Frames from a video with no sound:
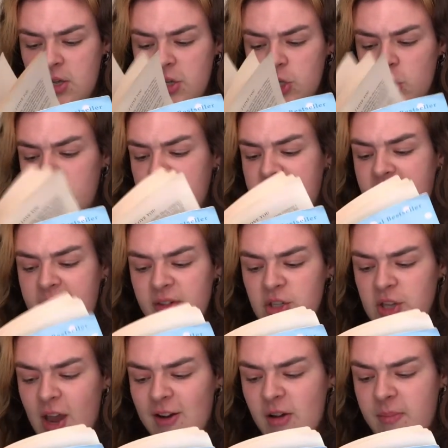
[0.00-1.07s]
She would never
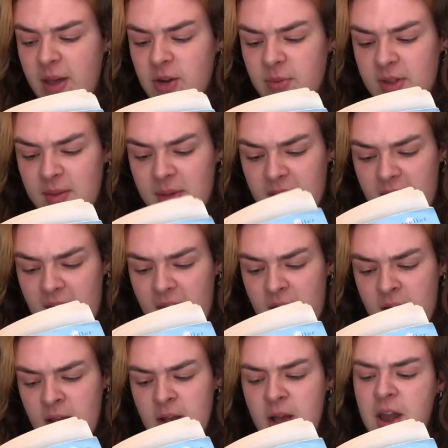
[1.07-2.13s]
share a bed with him again,
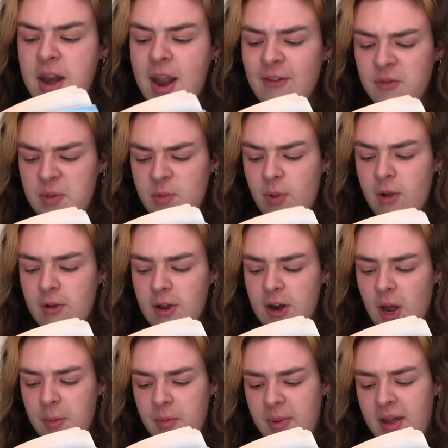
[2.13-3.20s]
never be woken
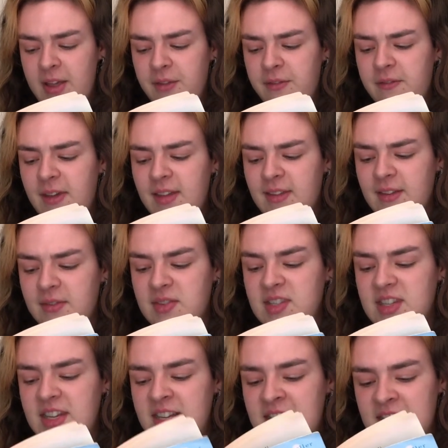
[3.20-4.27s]
up by his fits of
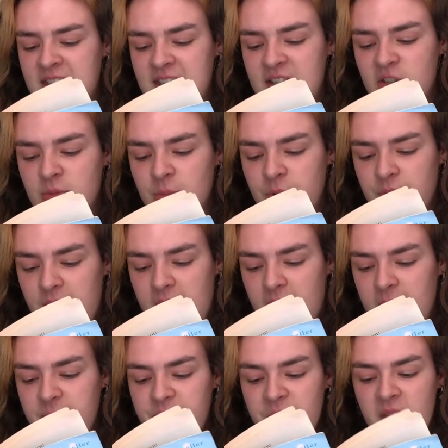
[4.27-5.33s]
sneezes each morning,
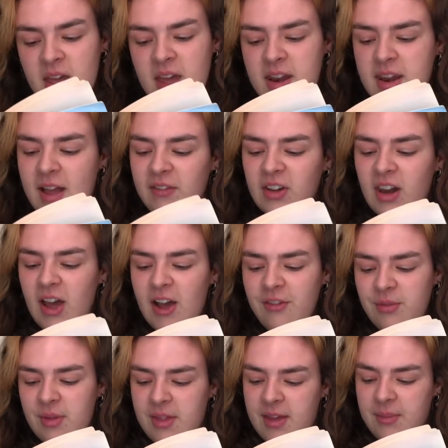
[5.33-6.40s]
never laugh
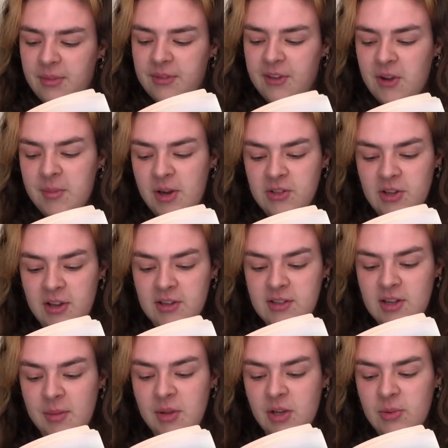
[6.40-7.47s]
with him so much her
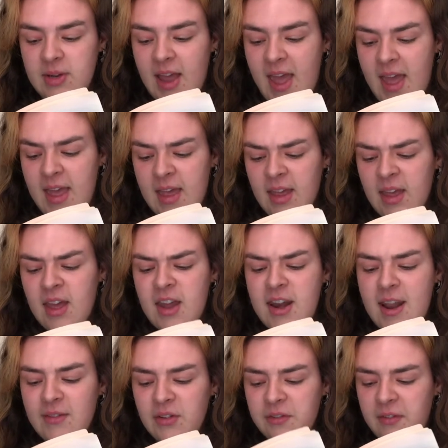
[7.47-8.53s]
stomach would ache,
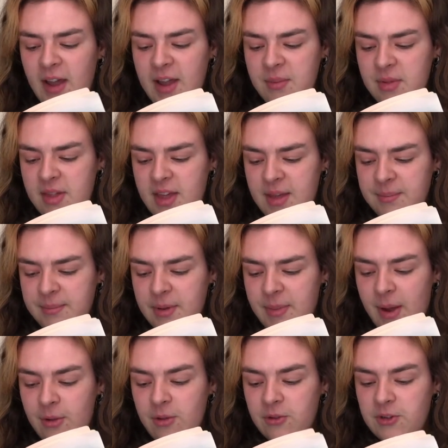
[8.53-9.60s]
never fight with him
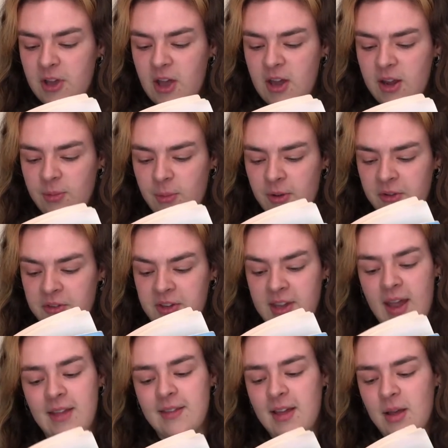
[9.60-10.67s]
about whose turn it was to
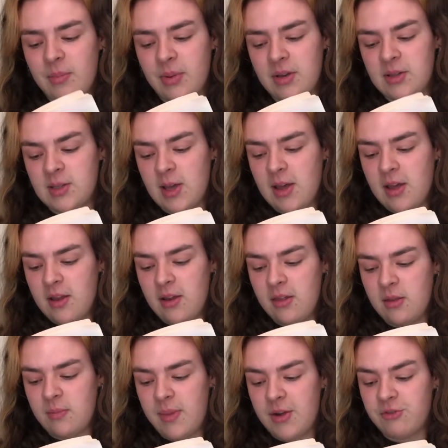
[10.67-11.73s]
get up and turn
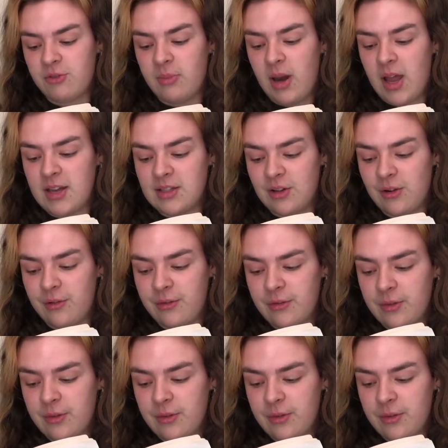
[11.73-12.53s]
the bedroom light off.